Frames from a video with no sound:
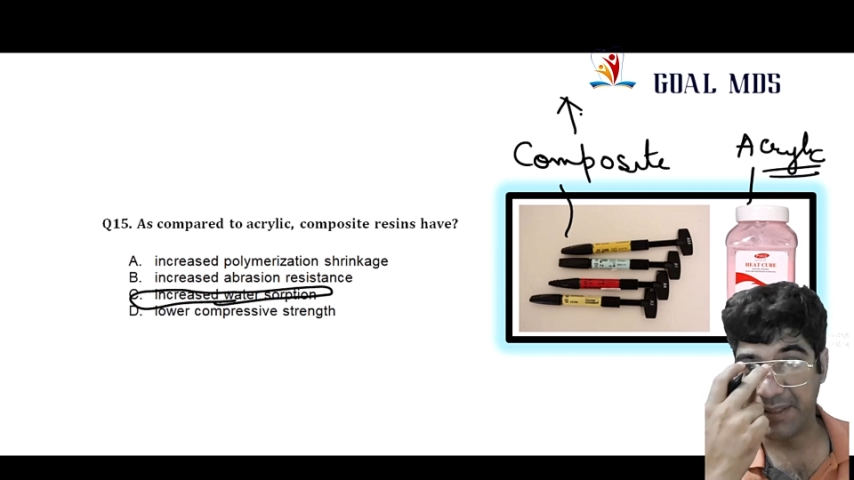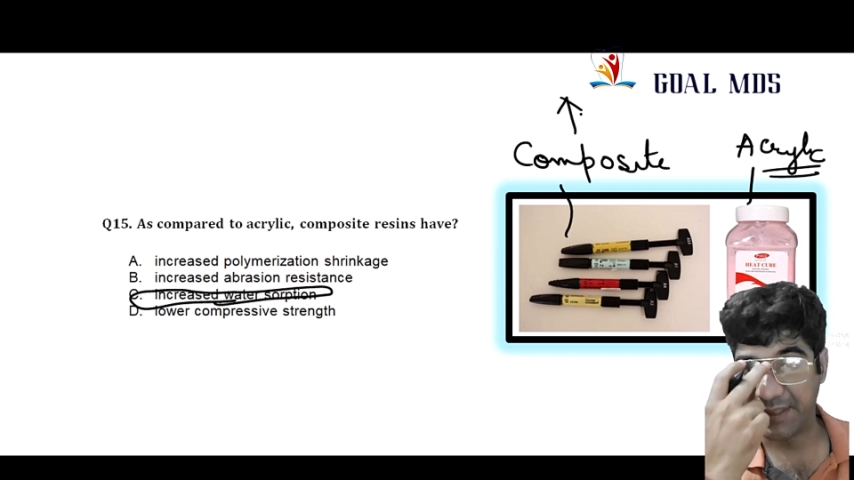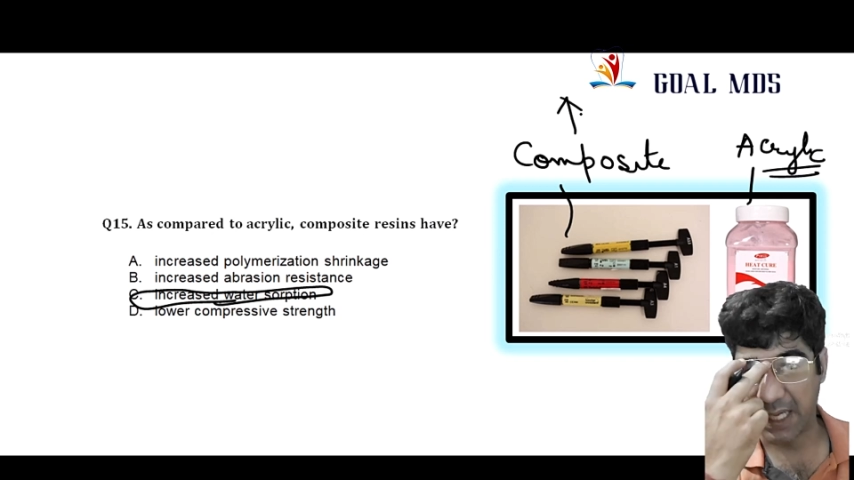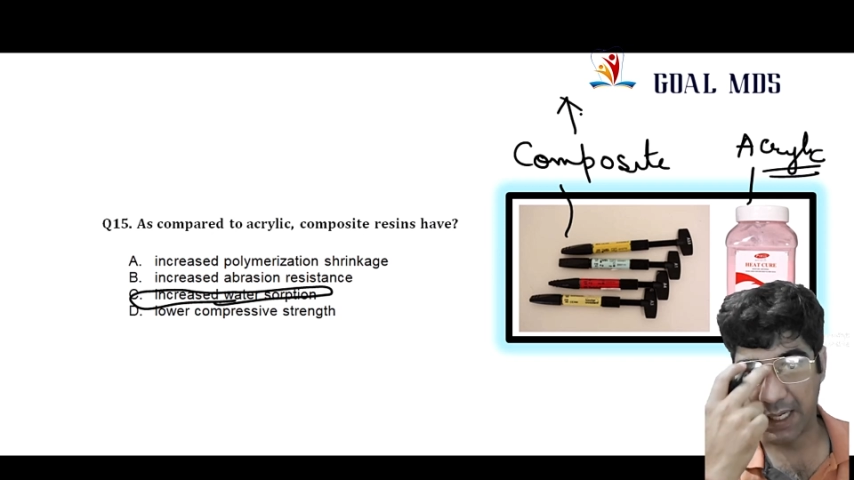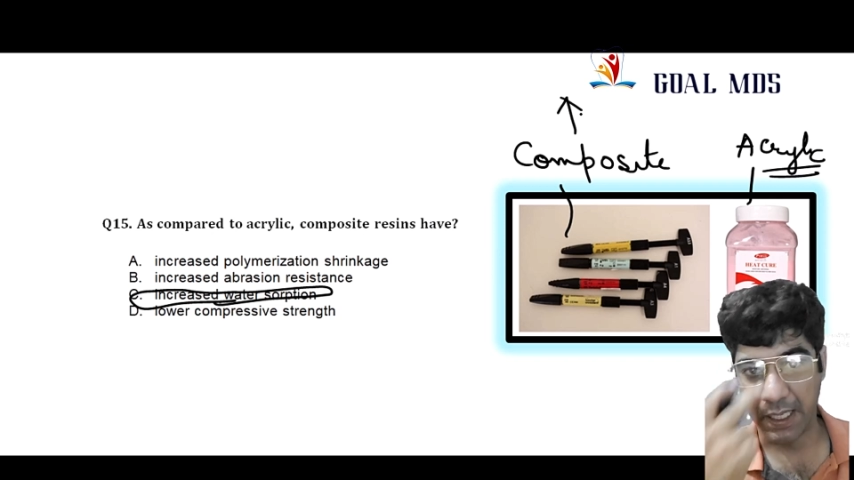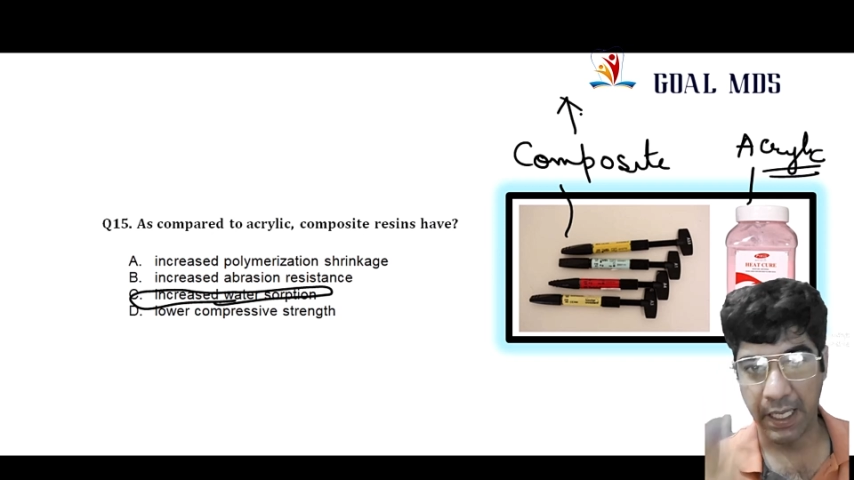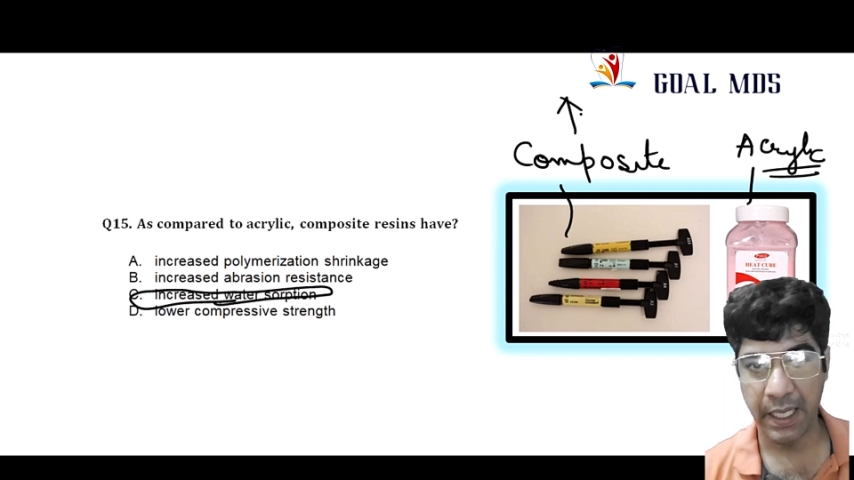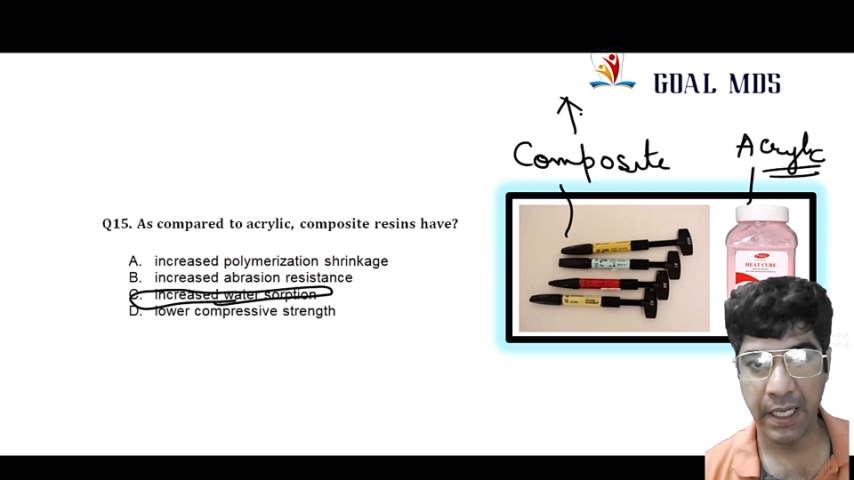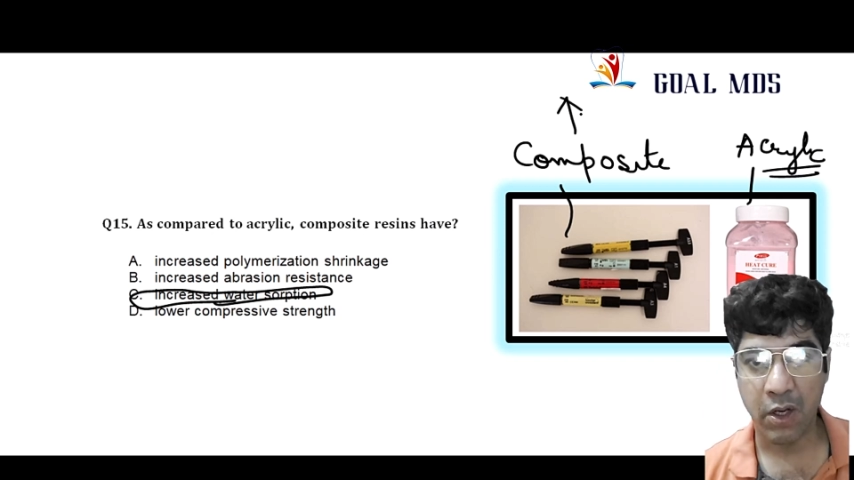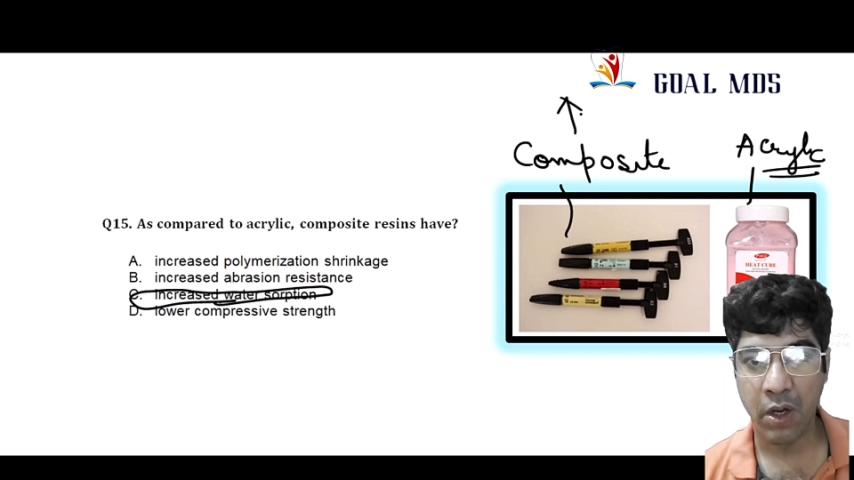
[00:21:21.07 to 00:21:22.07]
they are
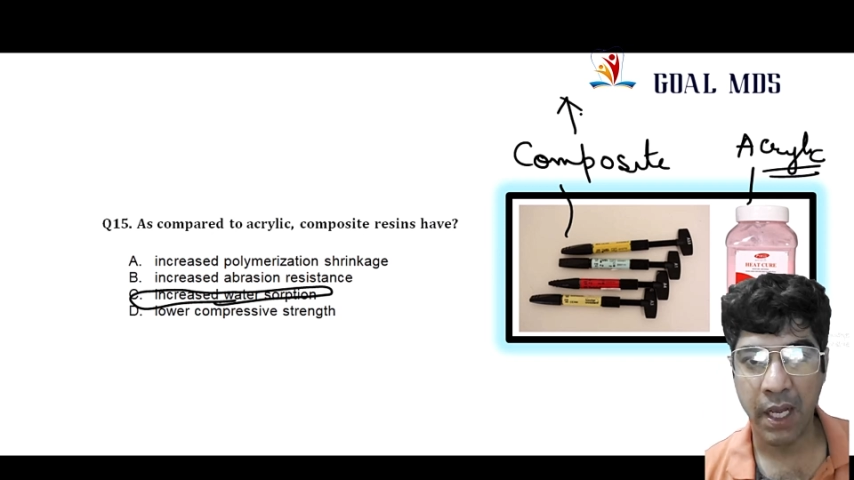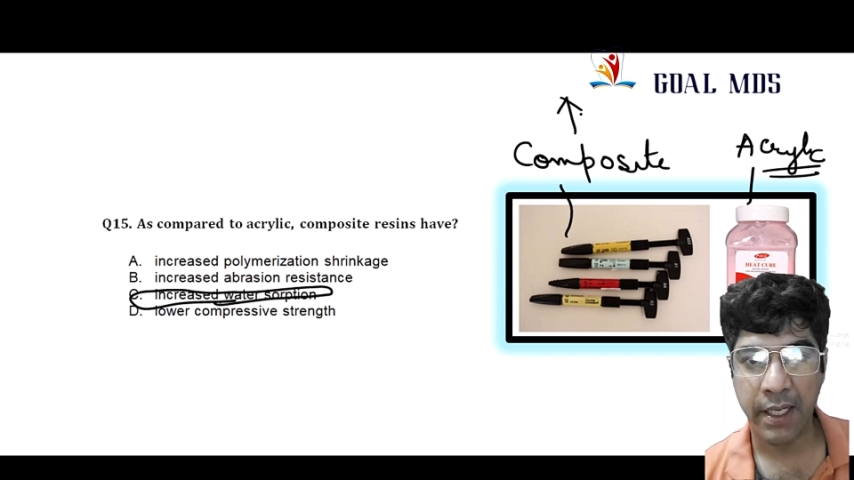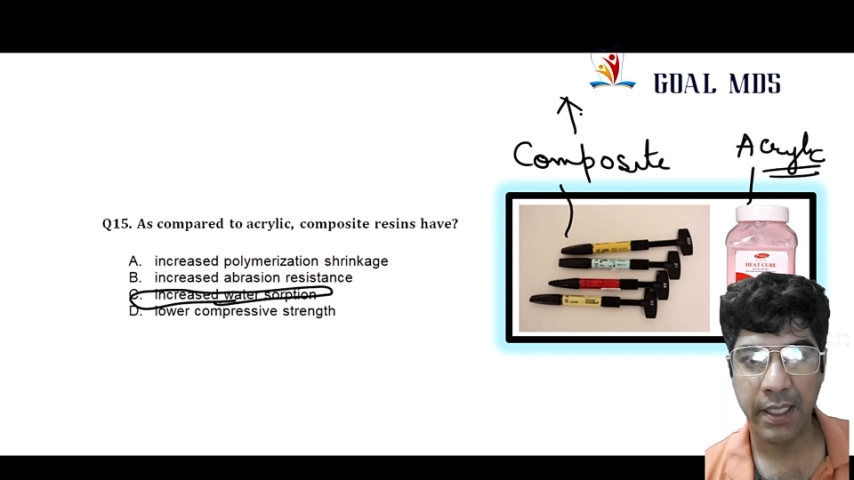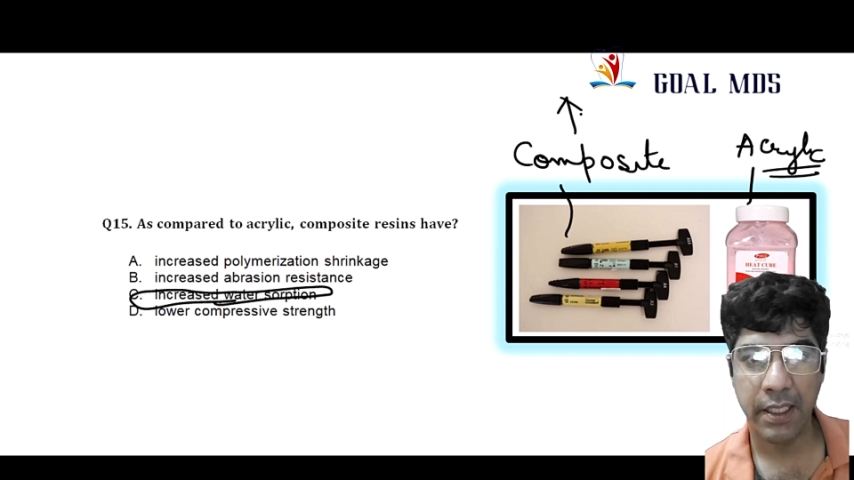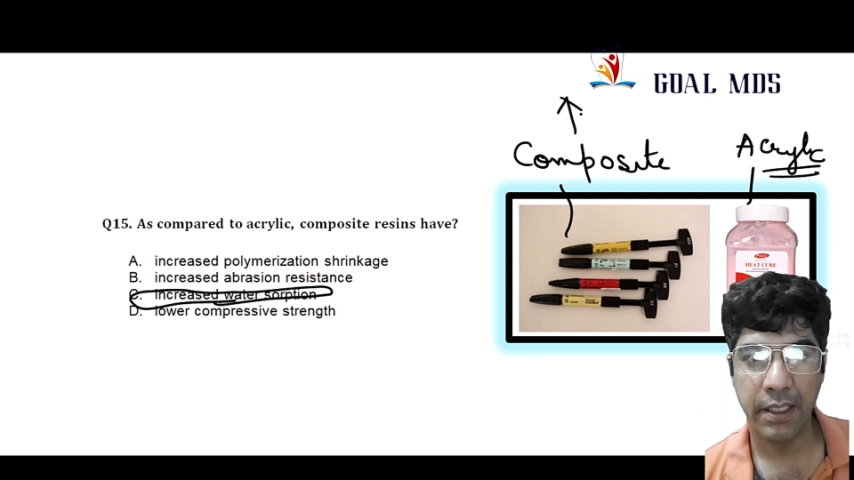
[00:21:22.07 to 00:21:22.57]
incorrect.